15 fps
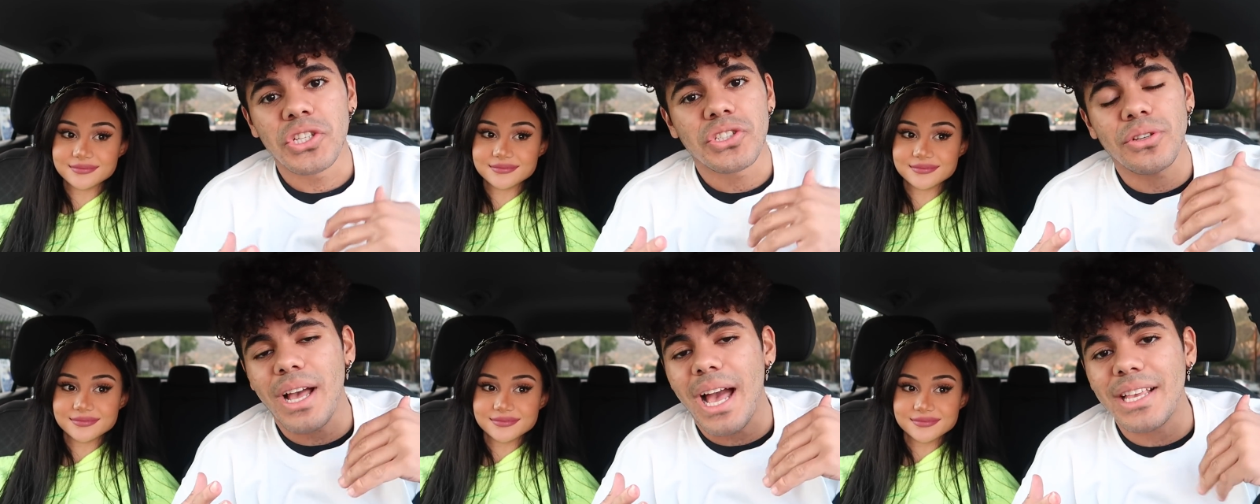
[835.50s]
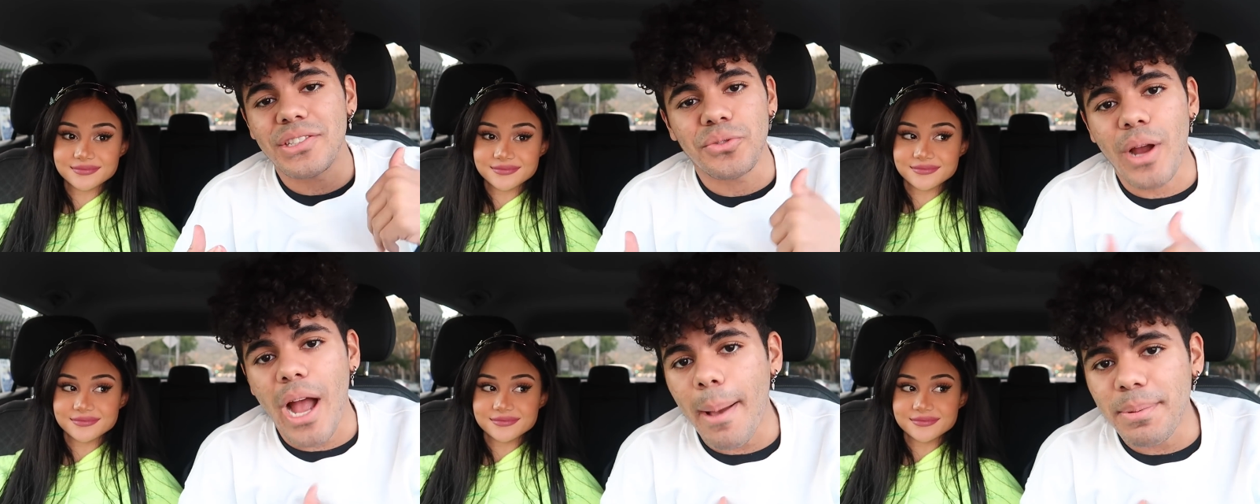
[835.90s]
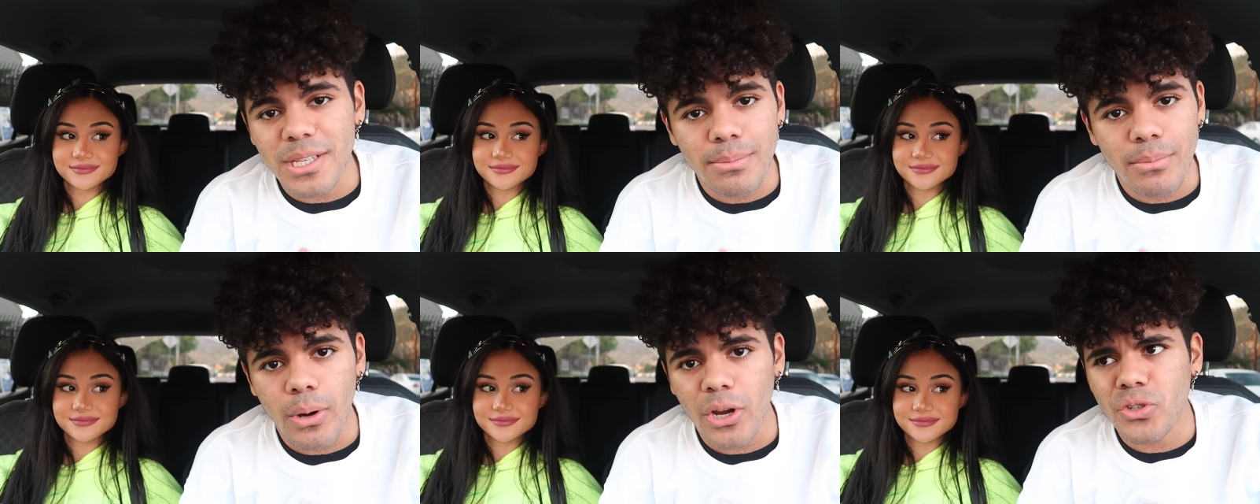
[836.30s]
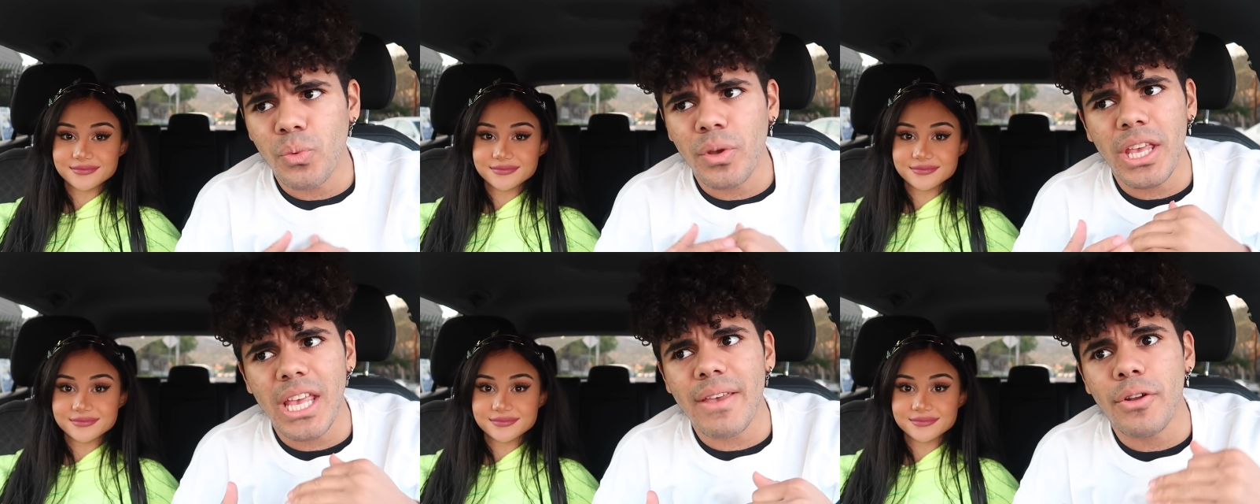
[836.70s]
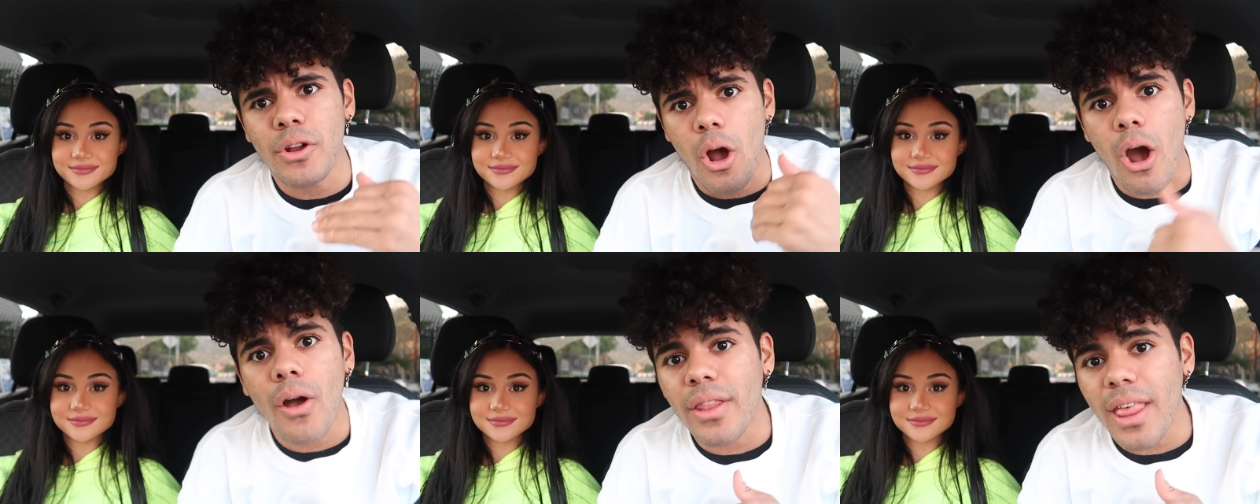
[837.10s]
Speaker 1: So, guys, grab some merch. We even
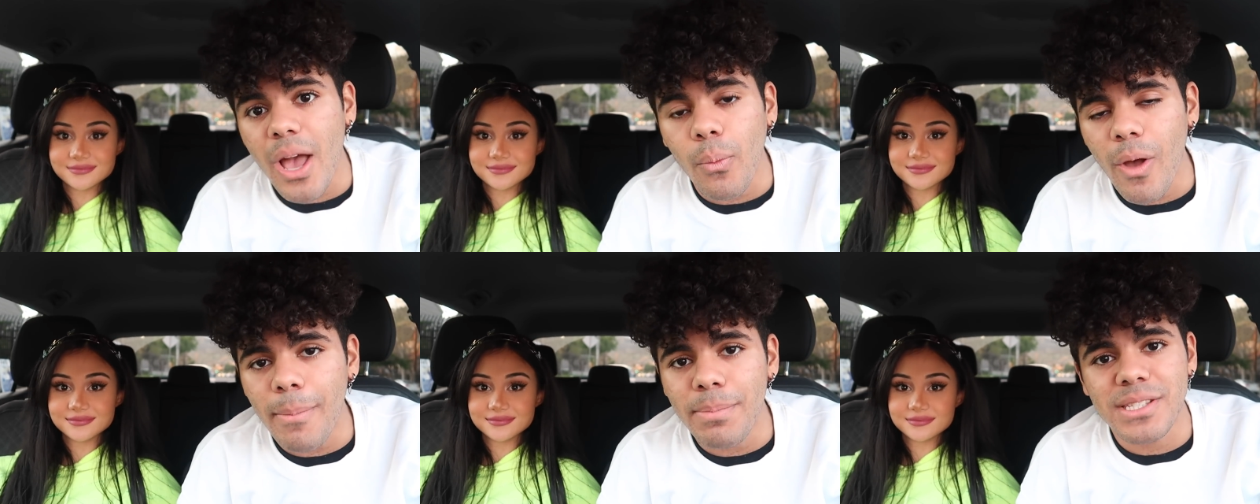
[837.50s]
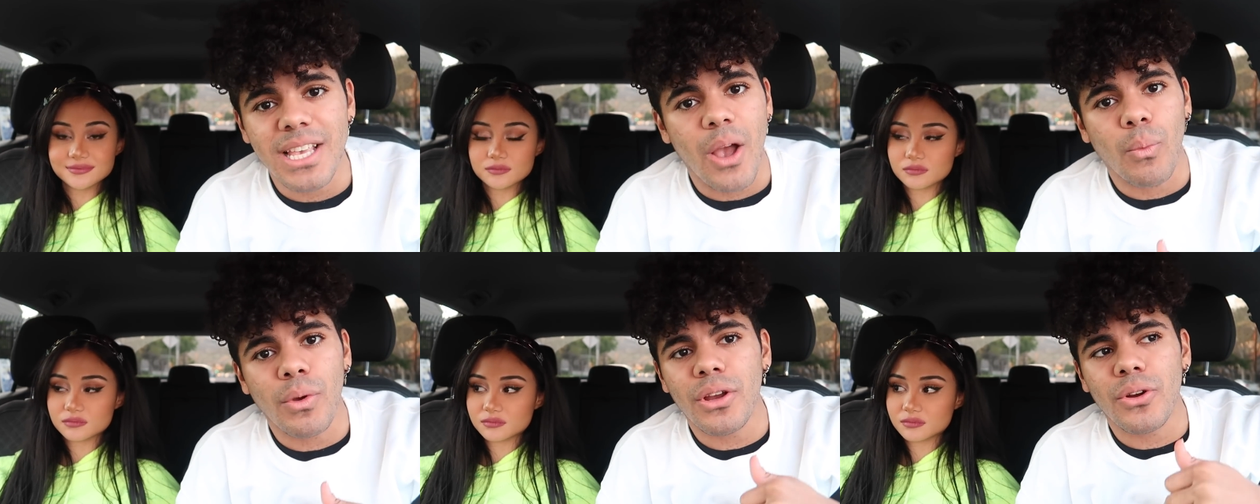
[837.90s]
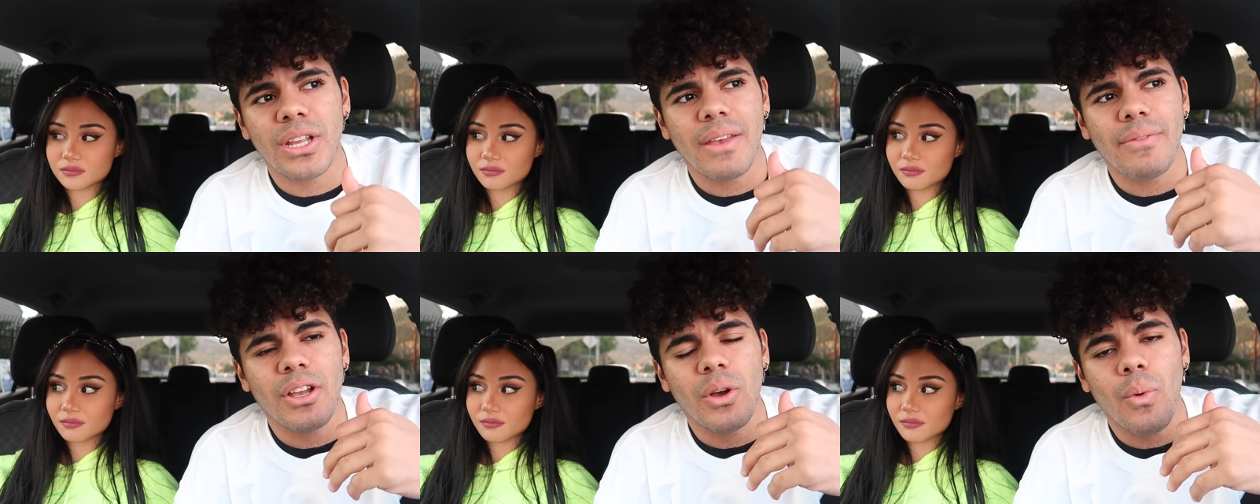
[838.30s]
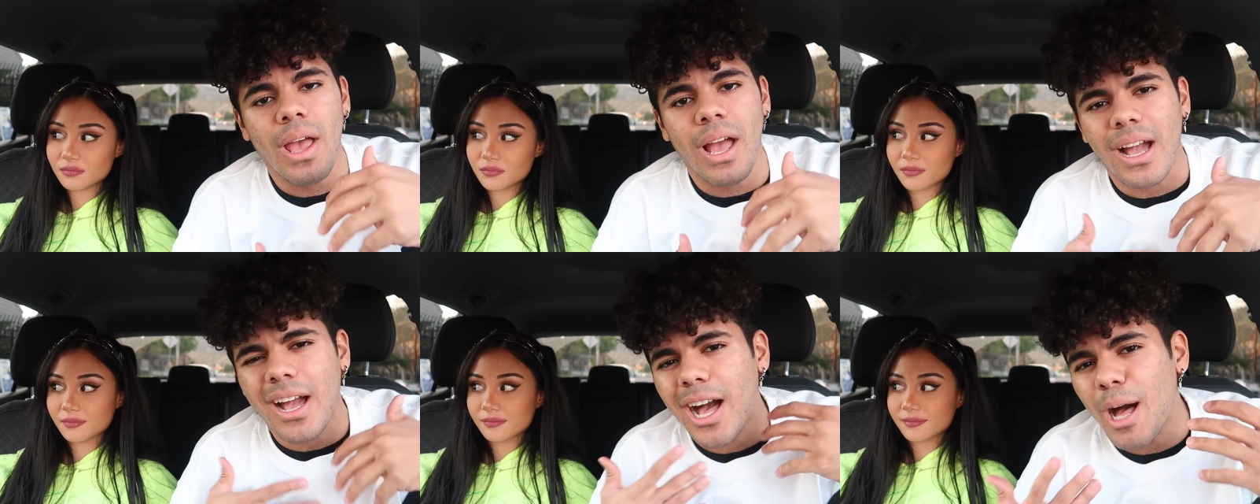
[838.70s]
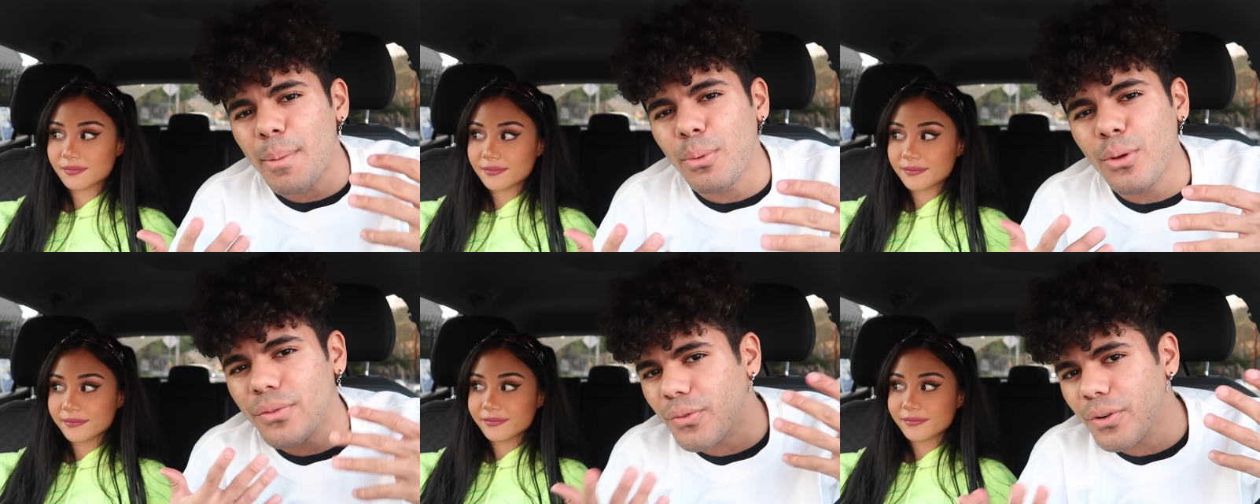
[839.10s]
on that website, we are giving away a
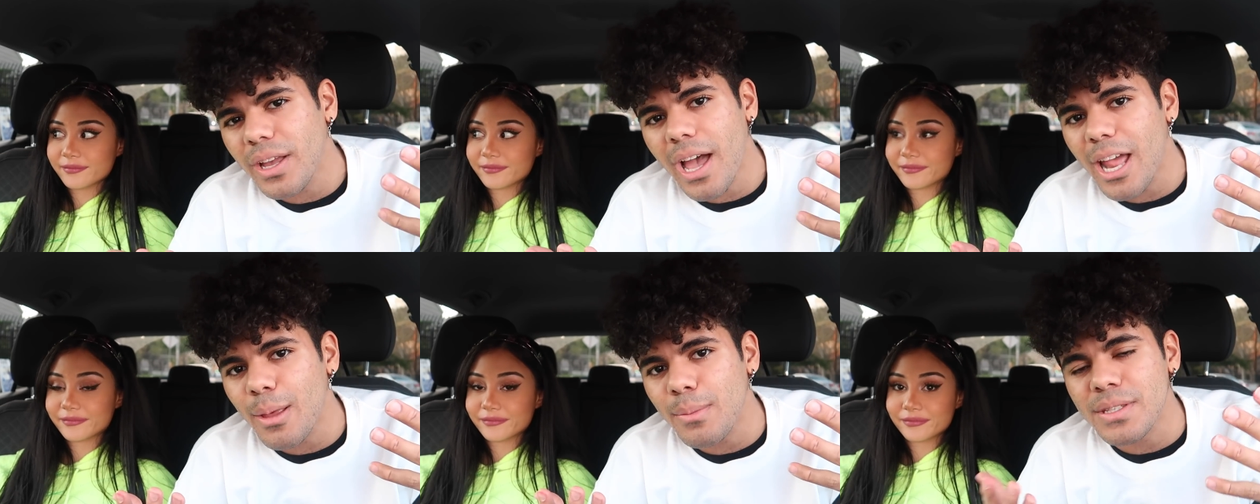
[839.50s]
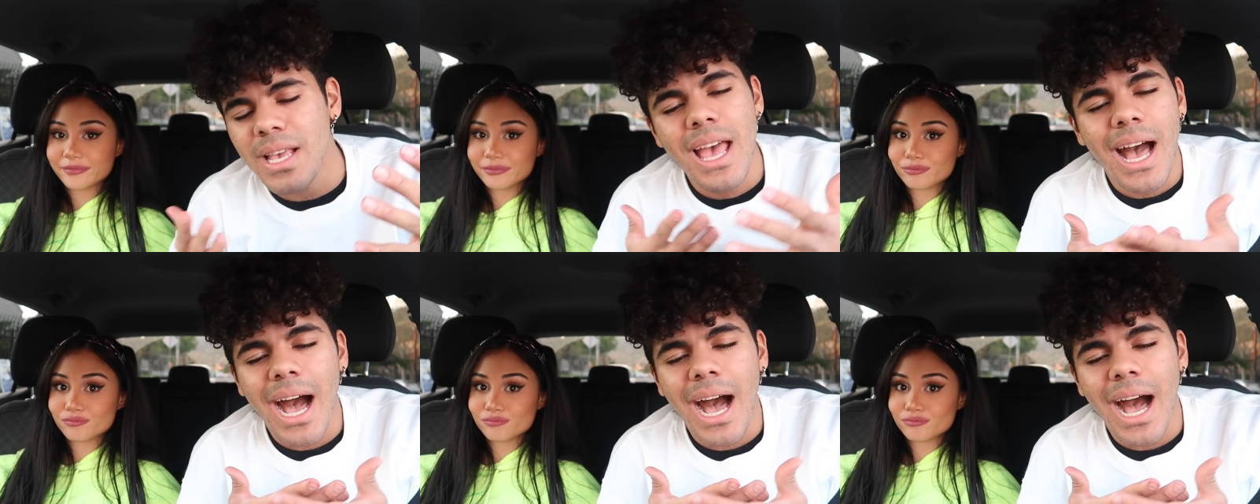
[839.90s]
couple free items.